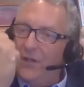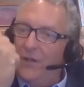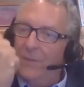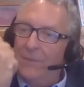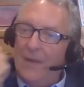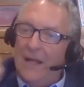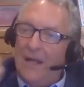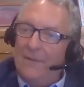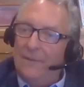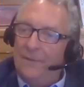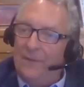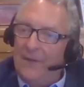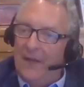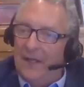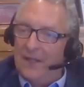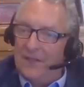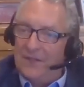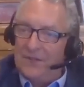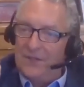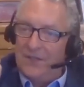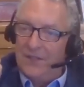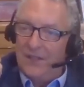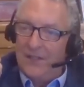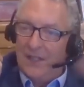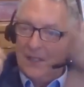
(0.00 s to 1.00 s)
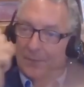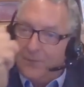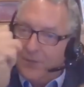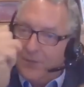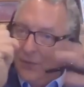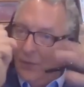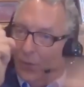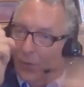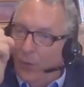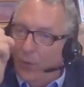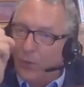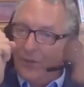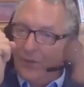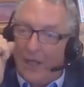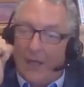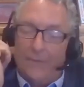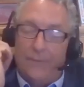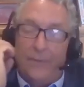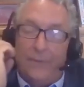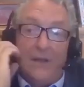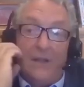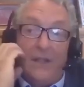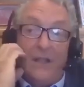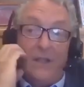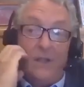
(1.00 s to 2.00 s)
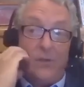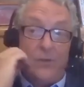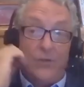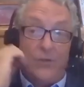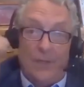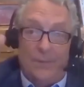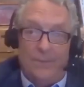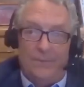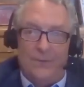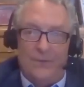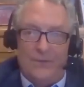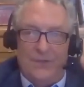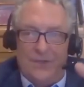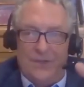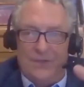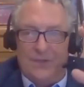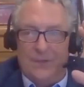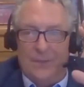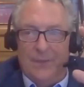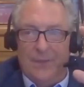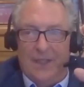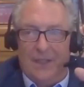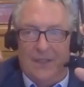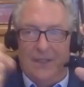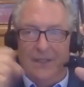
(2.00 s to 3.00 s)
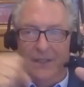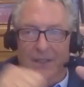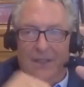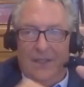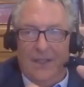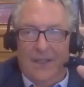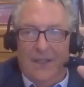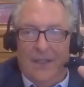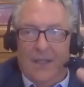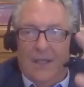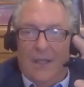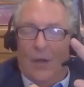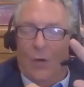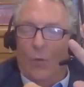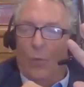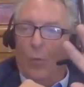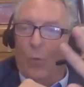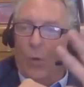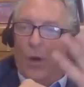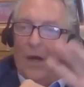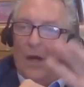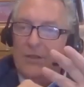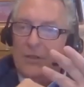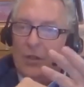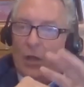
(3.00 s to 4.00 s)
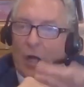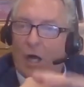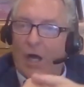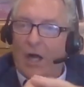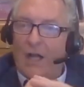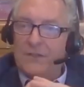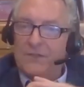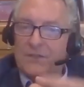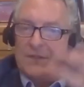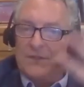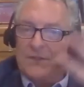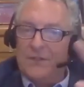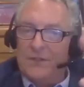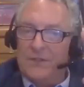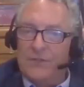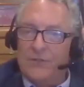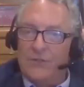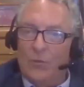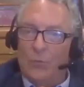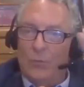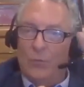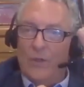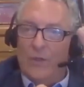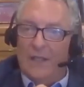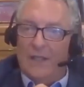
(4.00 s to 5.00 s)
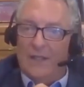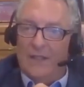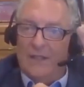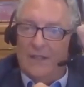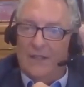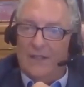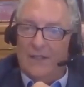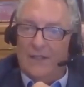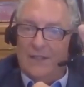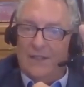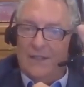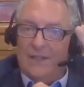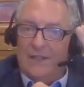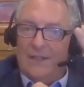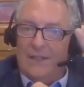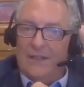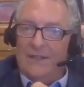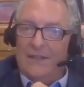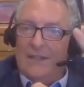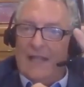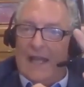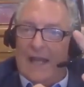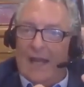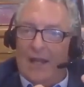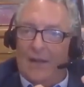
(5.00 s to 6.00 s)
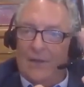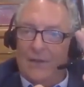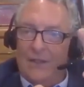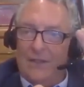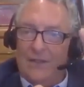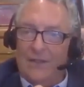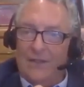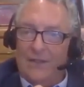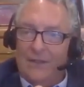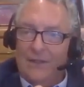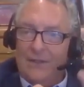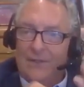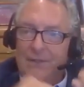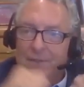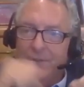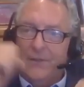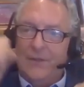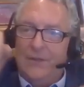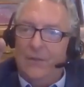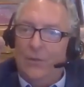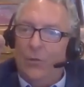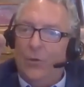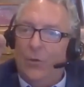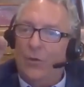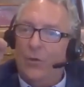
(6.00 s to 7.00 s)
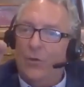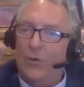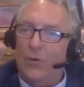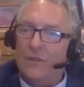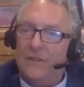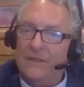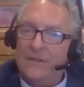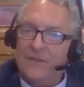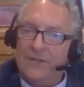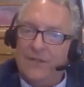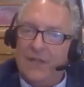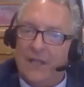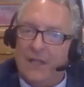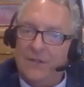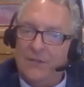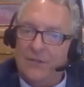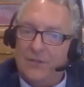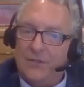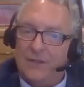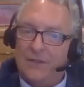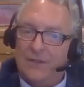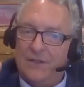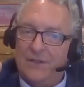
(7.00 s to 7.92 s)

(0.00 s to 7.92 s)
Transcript: my fist? And I'm going to hold off on leadership for just a minute. What causes us to win? Talent or organization?